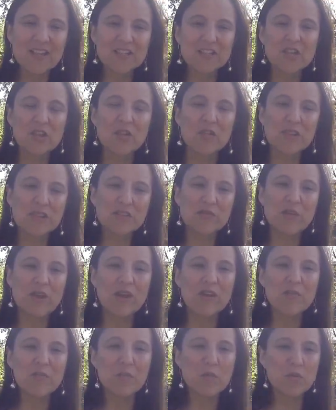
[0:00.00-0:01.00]
So it's
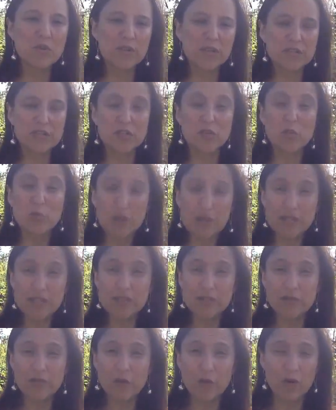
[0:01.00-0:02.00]
very important. So what
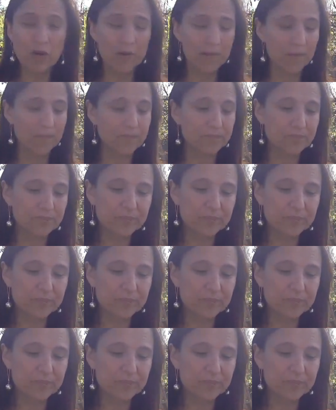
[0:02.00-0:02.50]
is form?